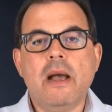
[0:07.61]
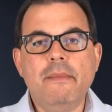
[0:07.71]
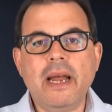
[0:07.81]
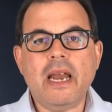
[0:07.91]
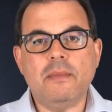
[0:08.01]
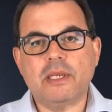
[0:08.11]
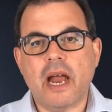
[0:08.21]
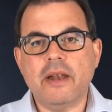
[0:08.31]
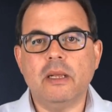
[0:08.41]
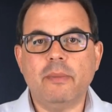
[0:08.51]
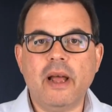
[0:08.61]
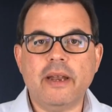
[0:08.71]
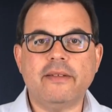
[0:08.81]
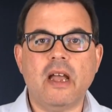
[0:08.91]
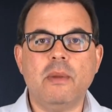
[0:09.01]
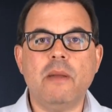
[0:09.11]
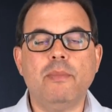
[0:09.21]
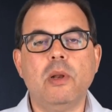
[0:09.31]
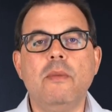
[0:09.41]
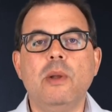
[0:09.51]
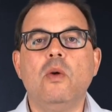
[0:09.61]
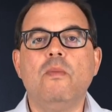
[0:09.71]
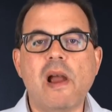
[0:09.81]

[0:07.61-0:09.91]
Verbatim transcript: My name's Daniel Barnett. I'm an employment law